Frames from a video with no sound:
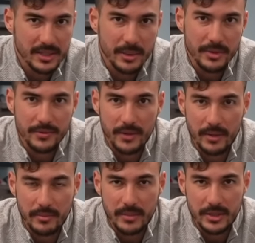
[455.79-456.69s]
coming
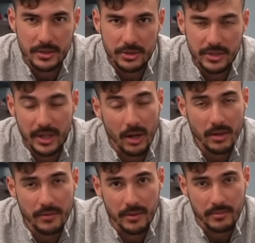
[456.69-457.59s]
from. It's usually all
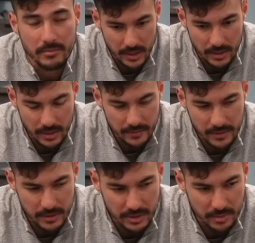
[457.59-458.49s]
of them. And none of
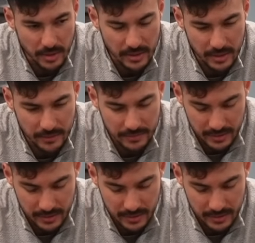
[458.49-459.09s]
us are smart enough